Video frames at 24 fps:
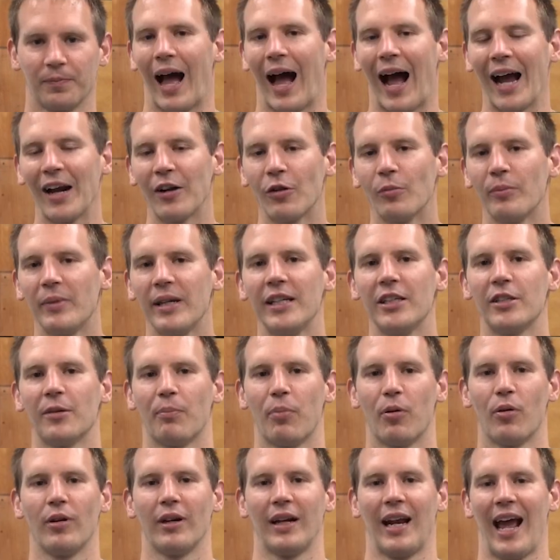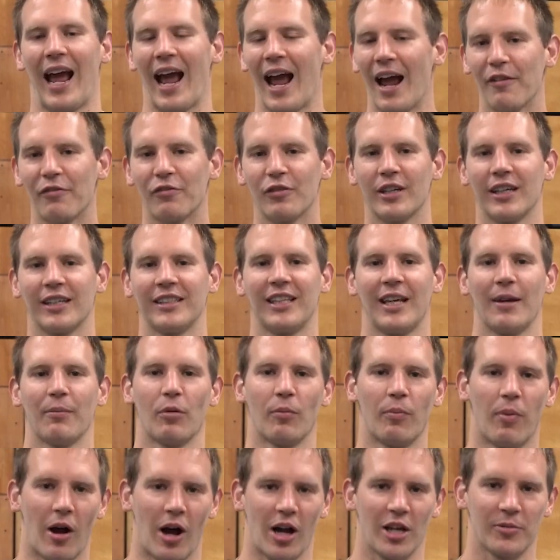I don't mean to put every example
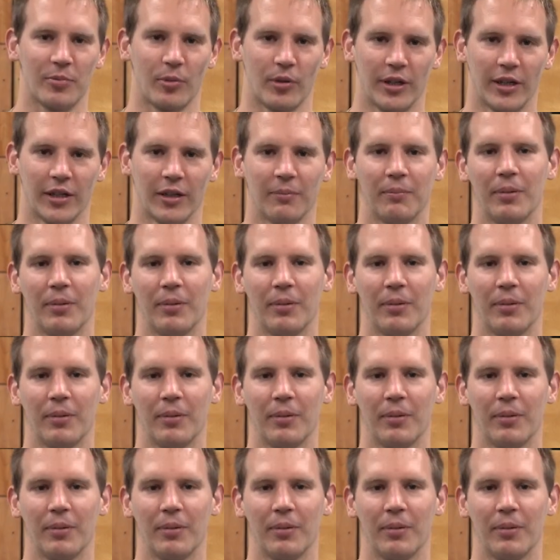possible here,